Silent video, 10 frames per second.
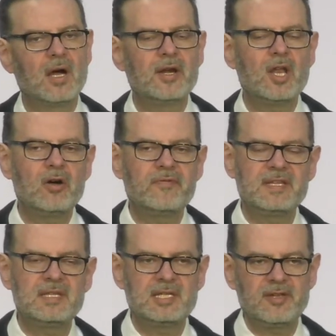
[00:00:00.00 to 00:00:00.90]
I know of a
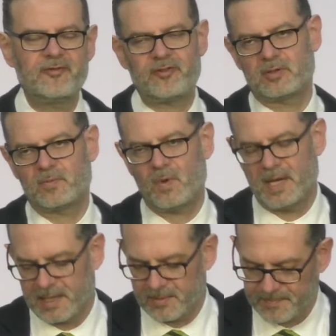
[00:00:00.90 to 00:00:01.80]
different
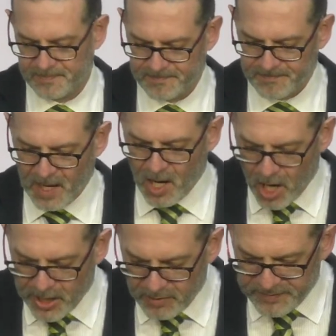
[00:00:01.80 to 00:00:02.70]
way.
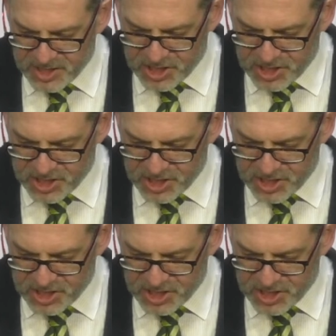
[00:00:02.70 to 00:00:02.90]
I know of a